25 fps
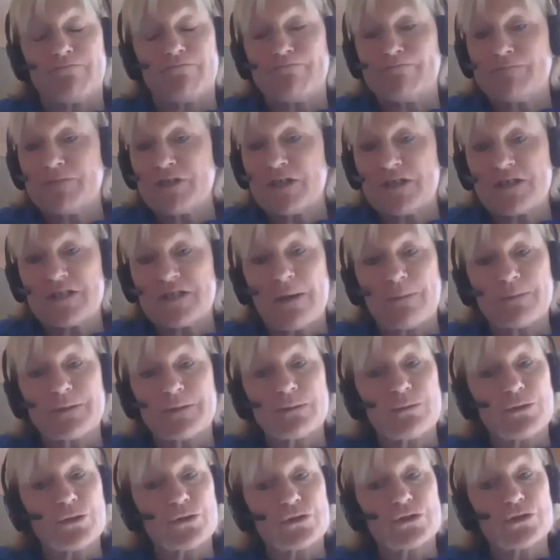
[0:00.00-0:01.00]

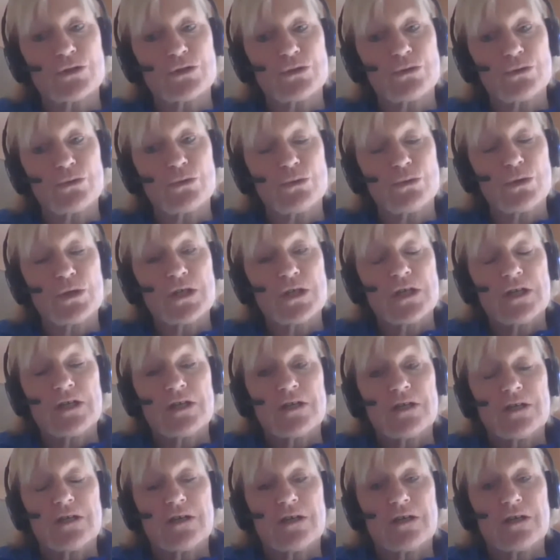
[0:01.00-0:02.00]
susceptible to
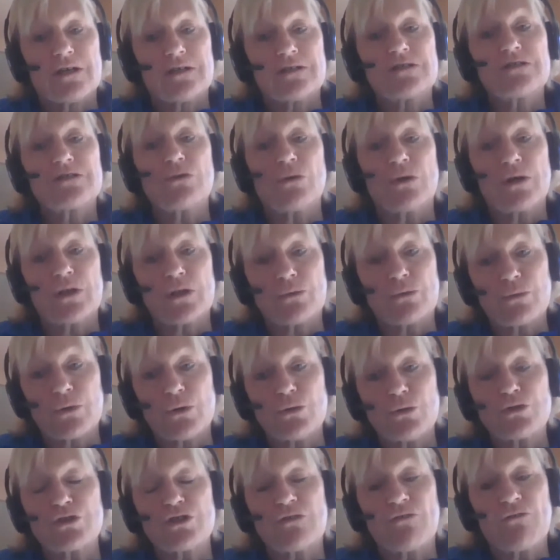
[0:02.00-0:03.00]
soil
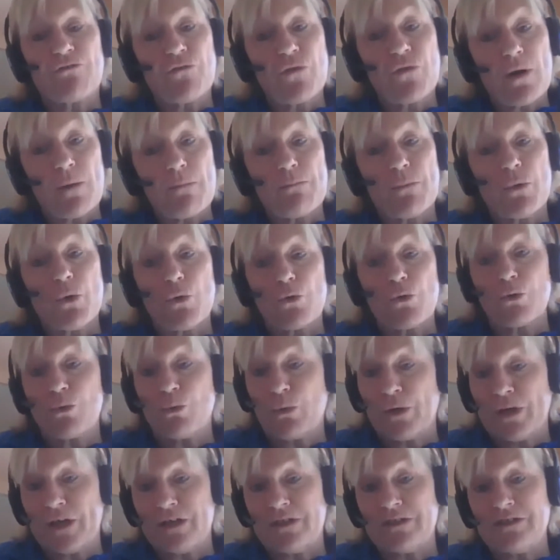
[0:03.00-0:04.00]
erosion from both
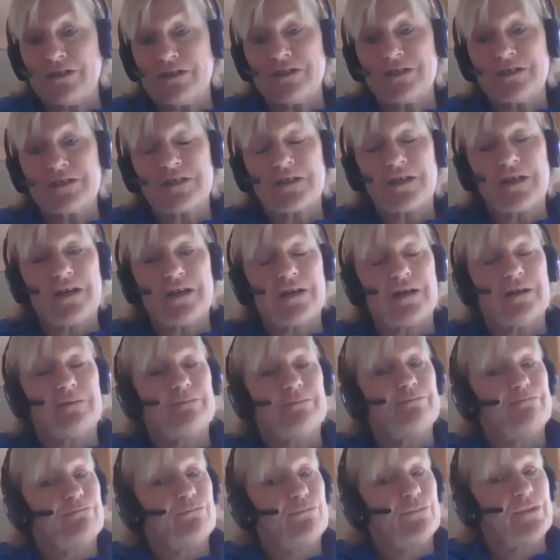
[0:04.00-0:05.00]
wind.
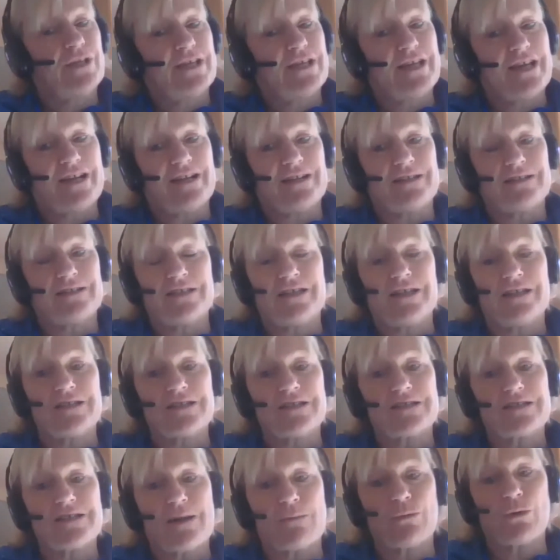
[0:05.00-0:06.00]
In
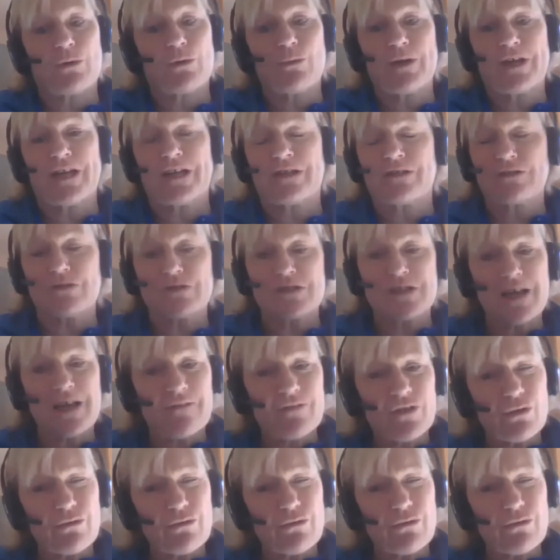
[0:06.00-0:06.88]
the summer, we get those heavy